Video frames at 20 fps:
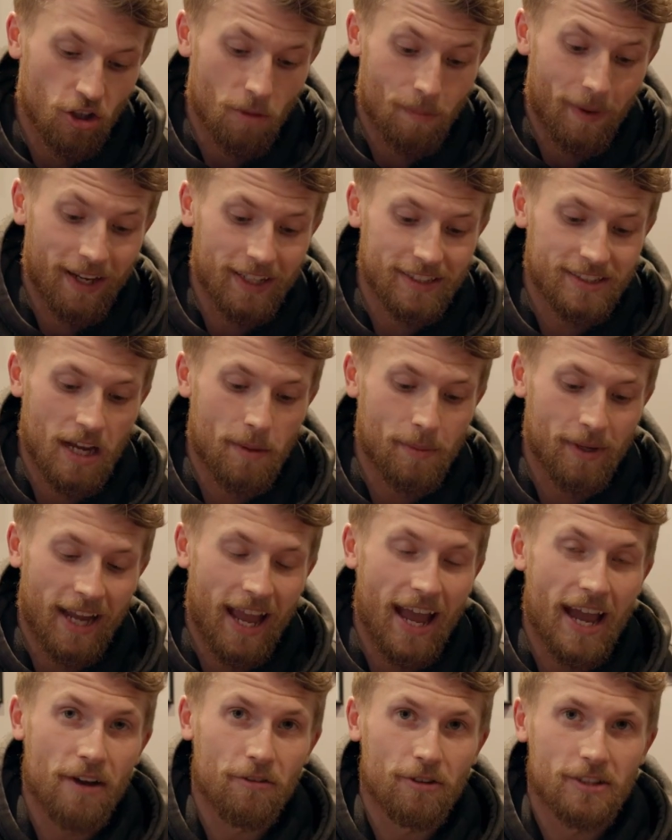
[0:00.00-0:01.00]
that by the time I
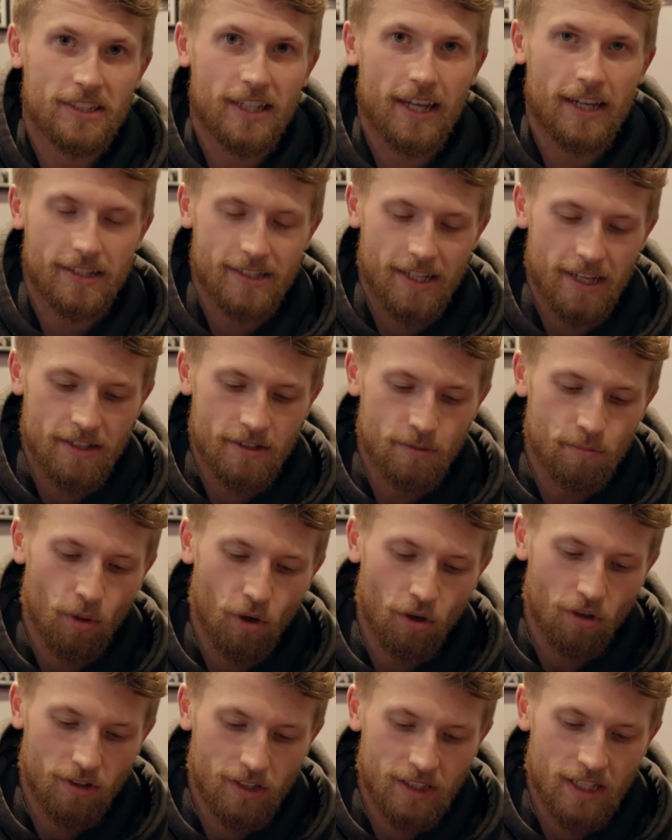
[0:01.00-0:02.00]
get here it's kicked in.
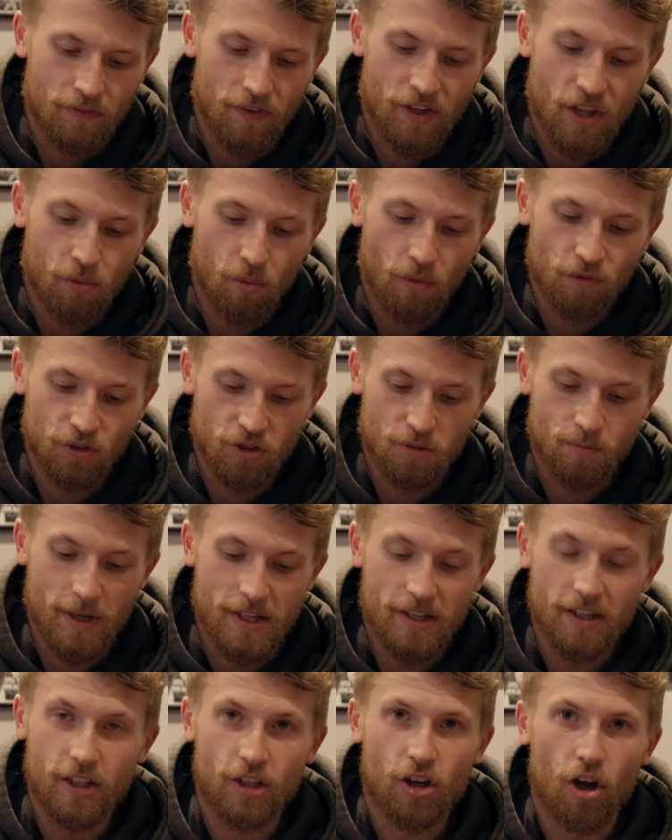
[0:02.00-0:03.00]
But given that we've just
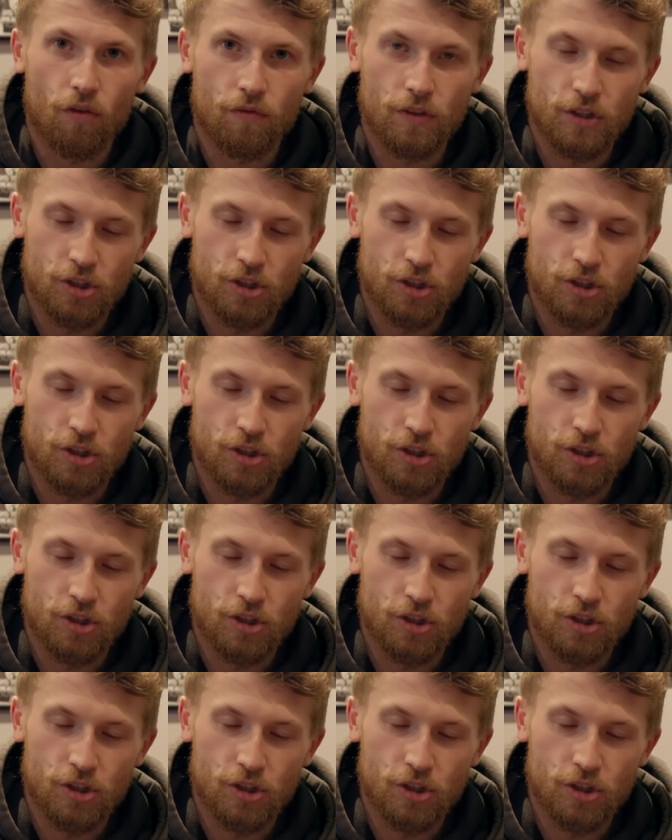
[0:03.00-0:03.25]
been at the coffee